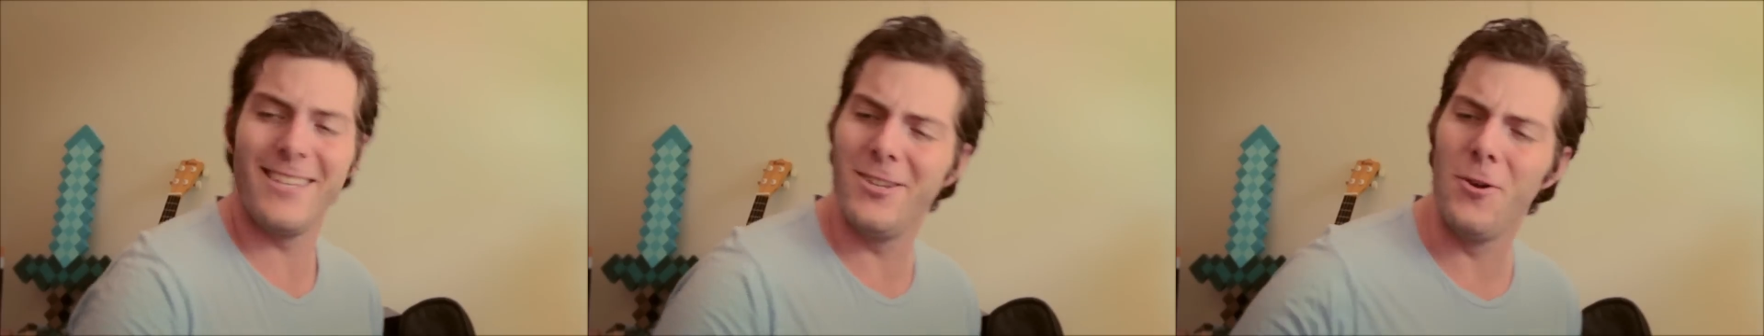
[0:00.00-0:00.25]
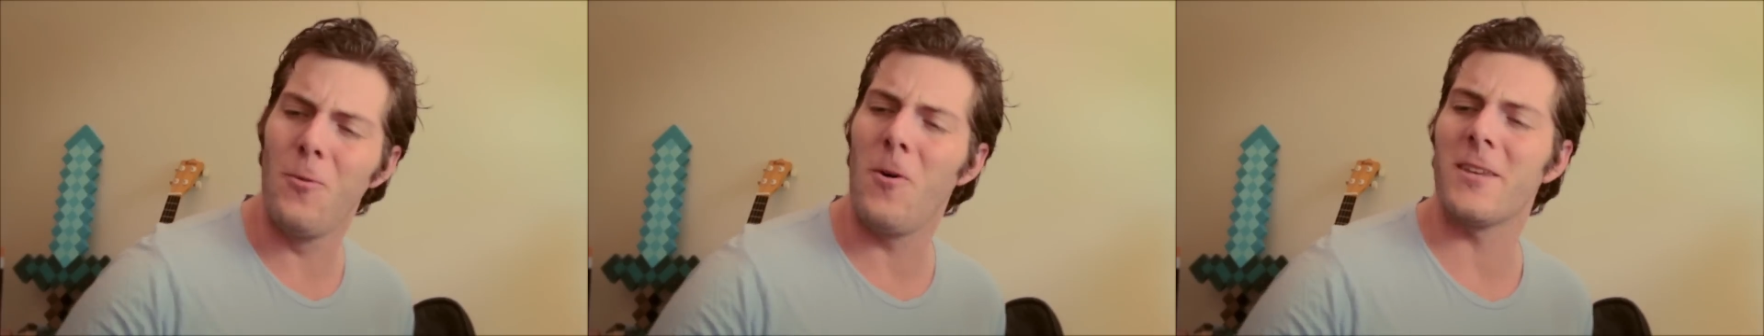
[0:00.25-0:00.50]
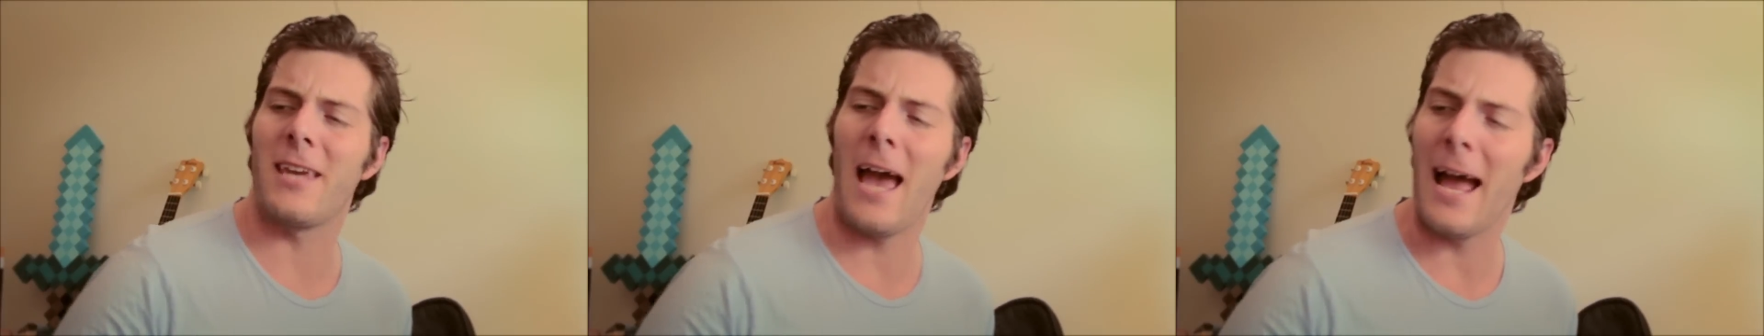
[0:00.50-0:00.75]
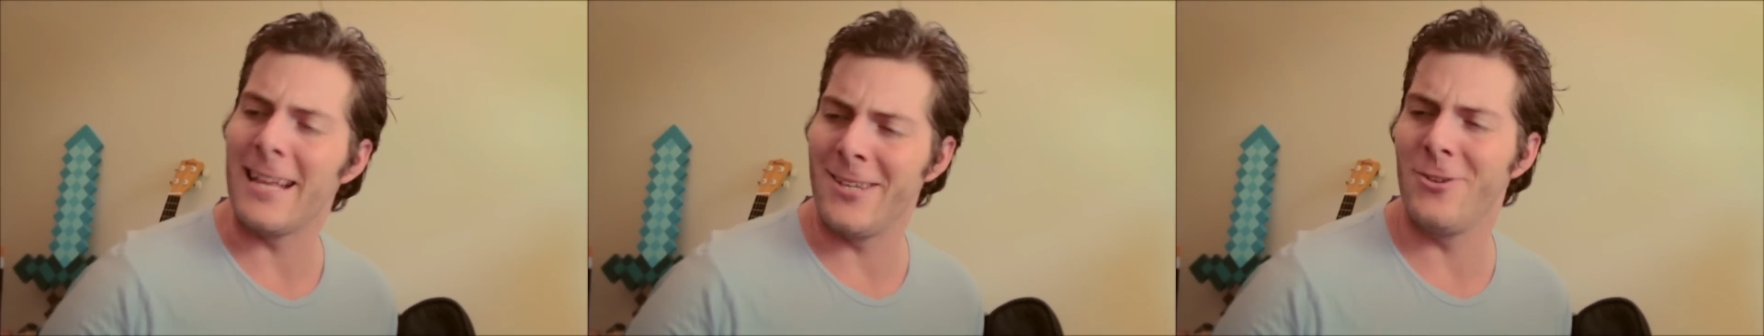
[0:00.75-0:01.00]
you know what,
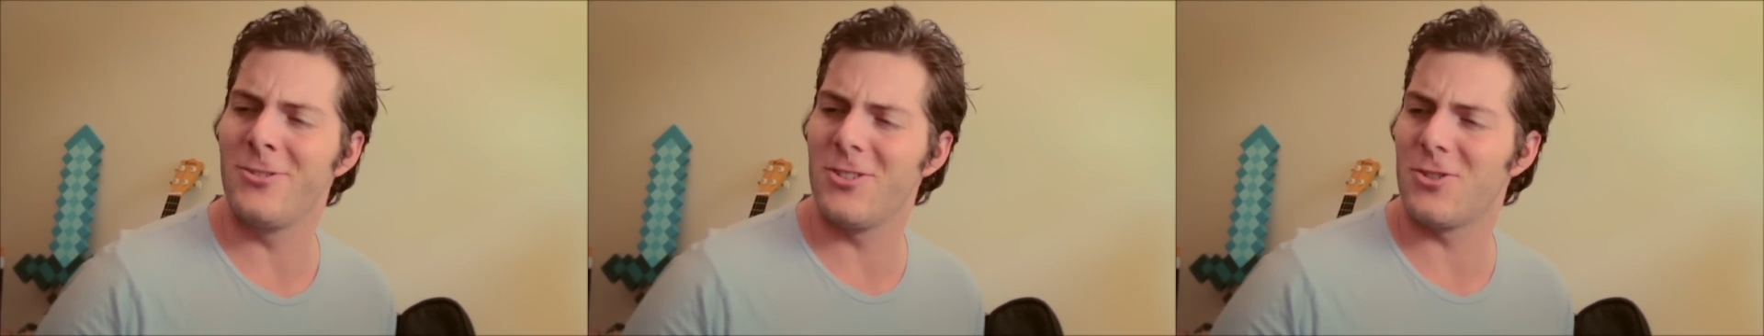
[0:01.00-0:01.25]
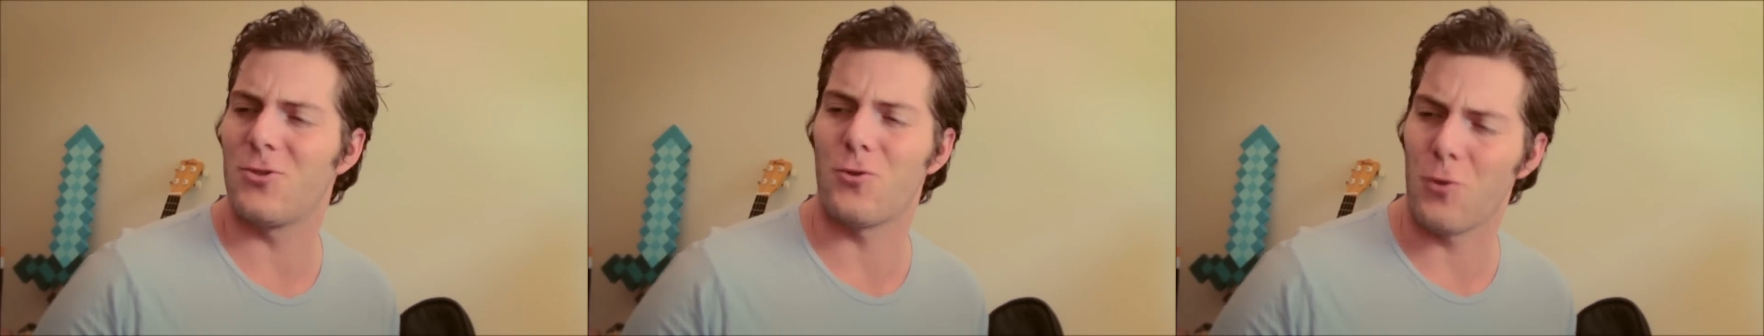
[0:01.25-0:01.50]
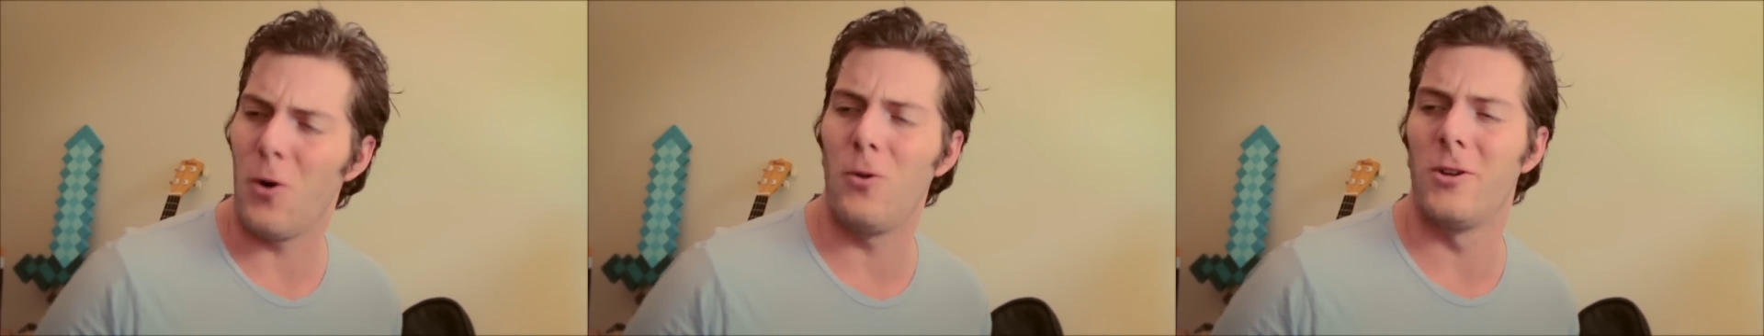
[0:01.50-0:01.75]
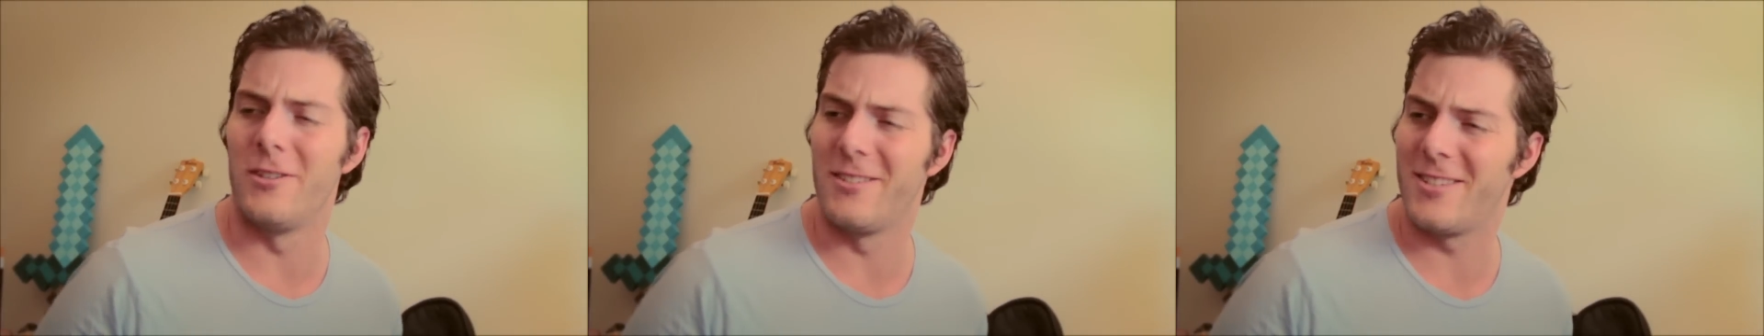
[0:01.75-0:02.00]
Cat? You're just
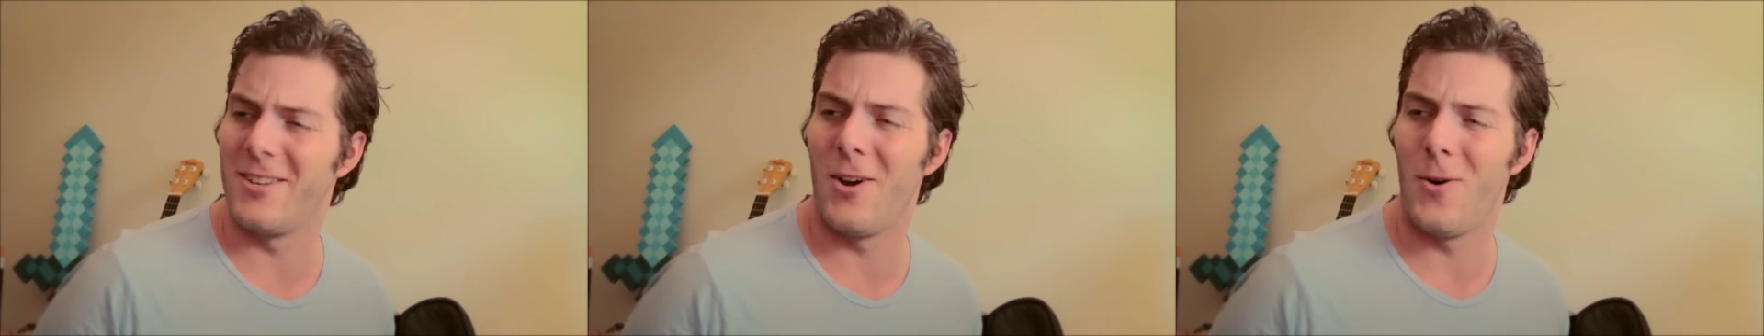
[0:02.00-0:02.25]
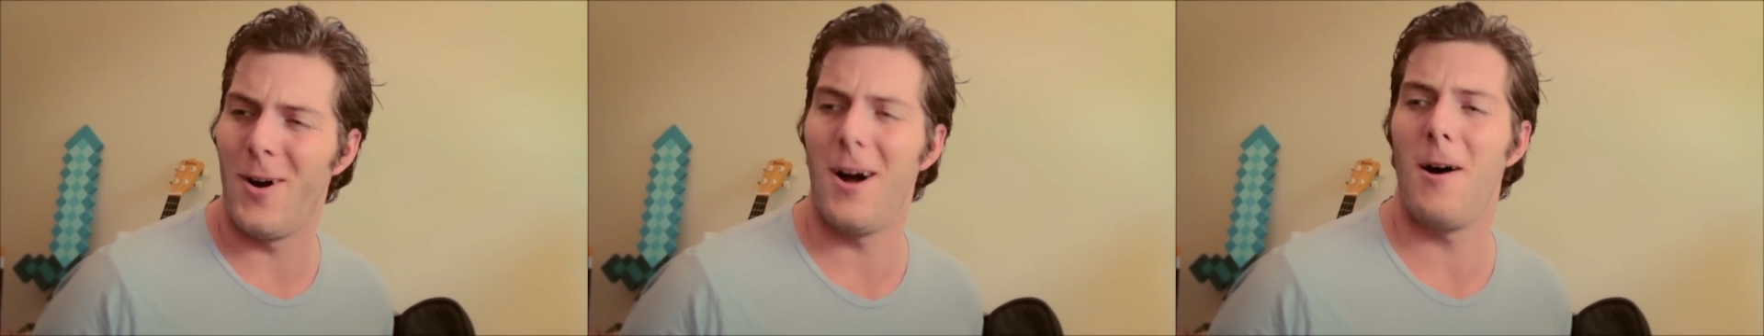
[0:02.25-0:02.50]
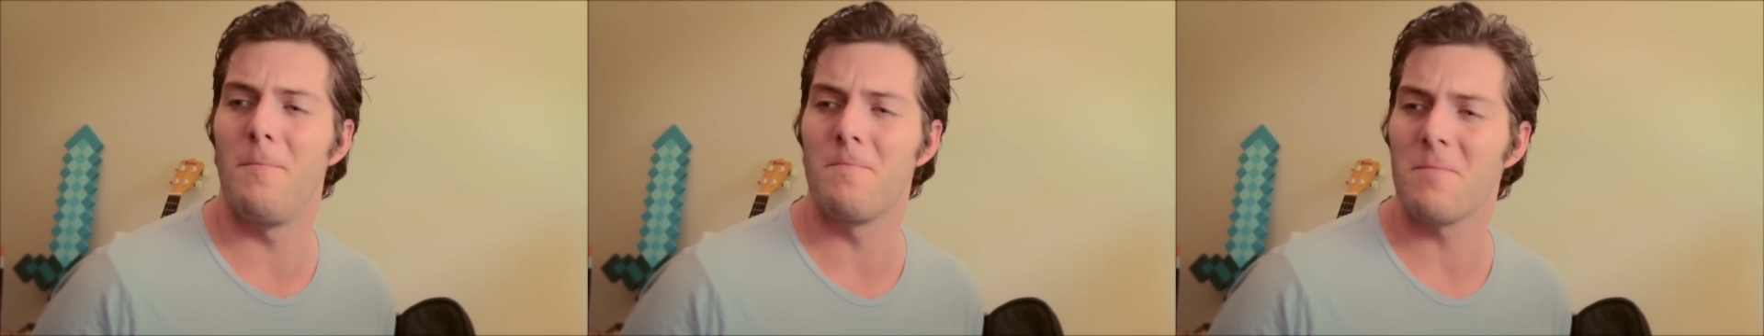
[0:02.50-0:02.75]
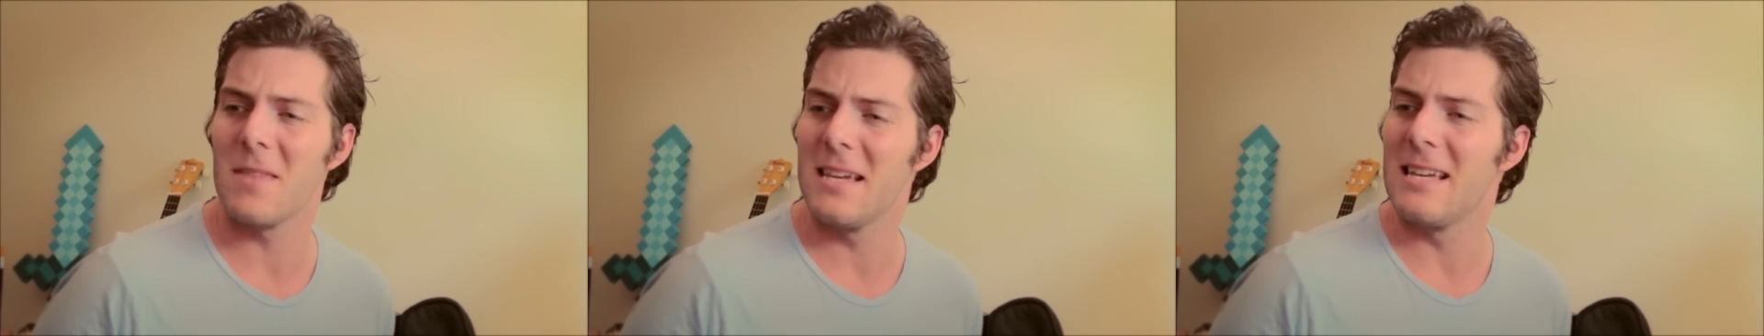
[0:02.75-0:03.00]
trolling, so,
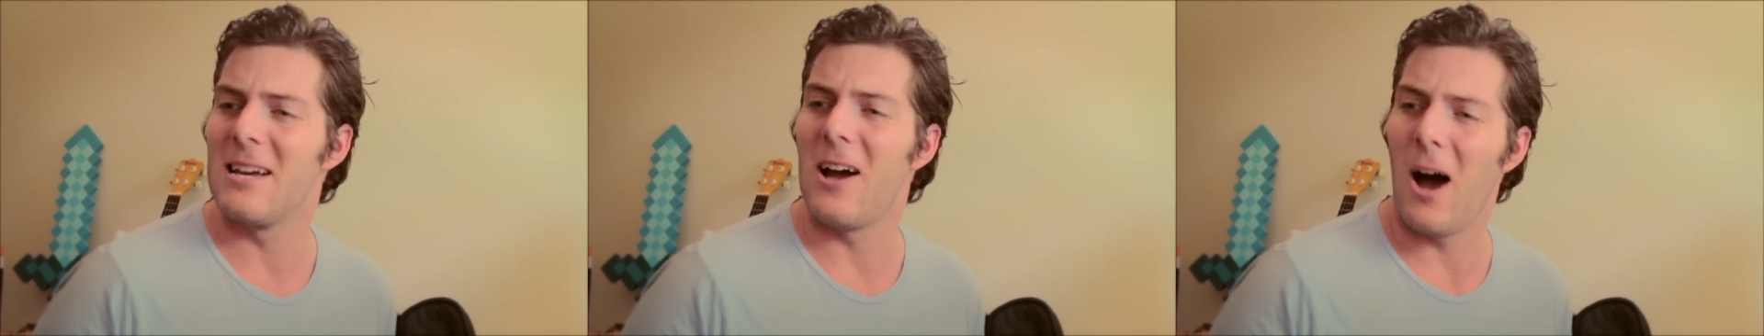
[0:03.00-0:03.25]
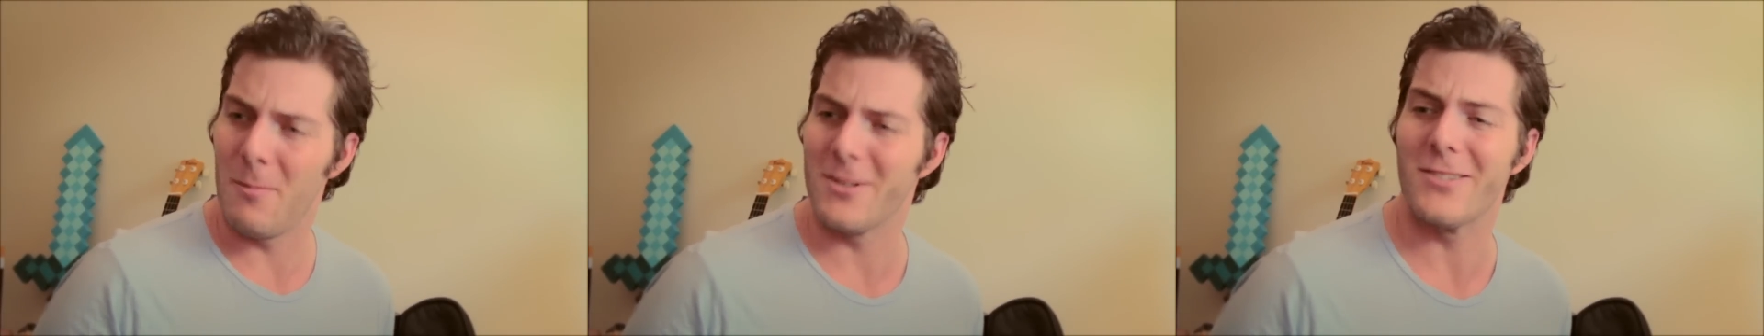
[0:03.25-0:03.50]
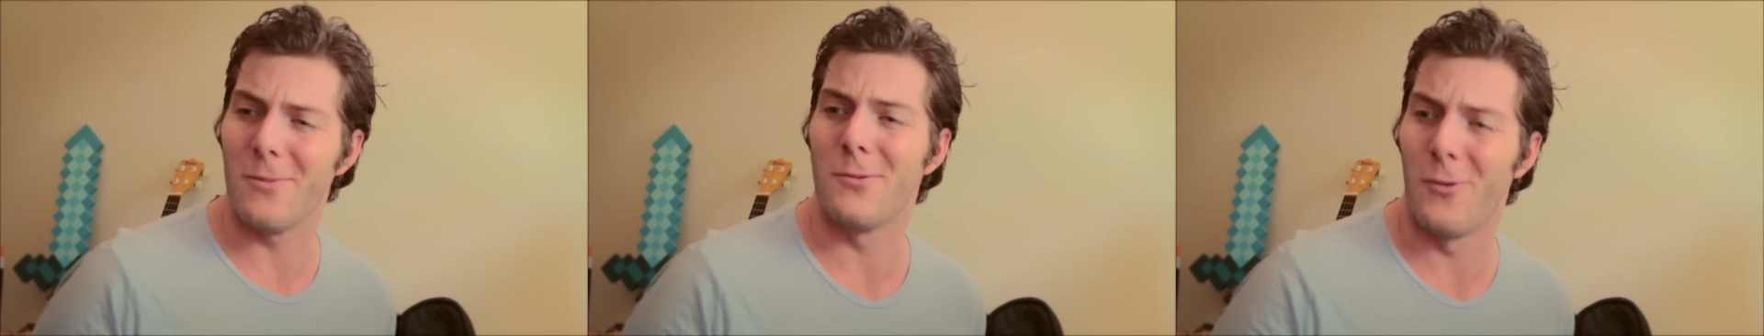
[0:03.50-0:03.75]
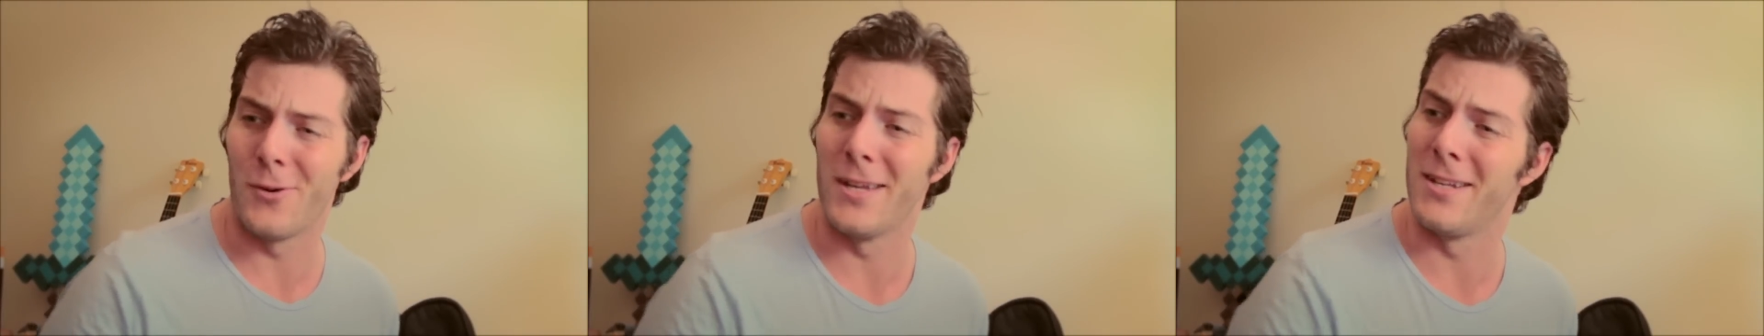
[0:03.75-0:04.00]
um, I'm gonna
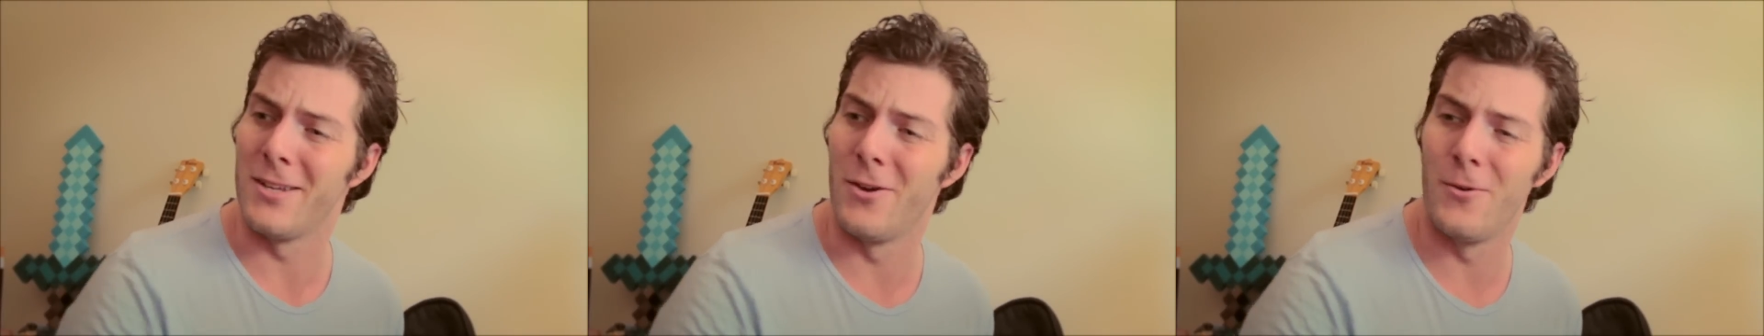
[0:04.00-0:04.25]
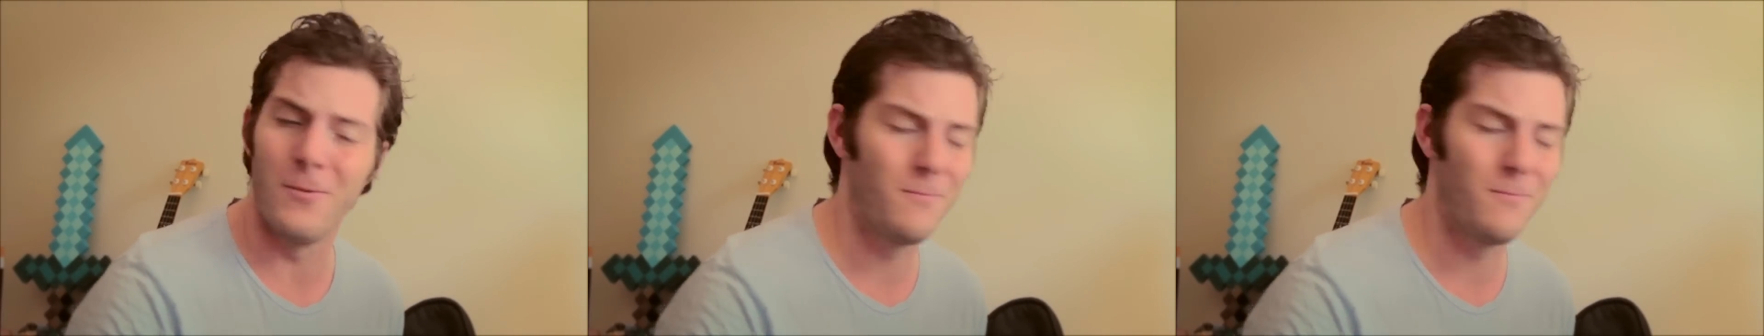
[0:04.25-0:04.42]
stop talking to you.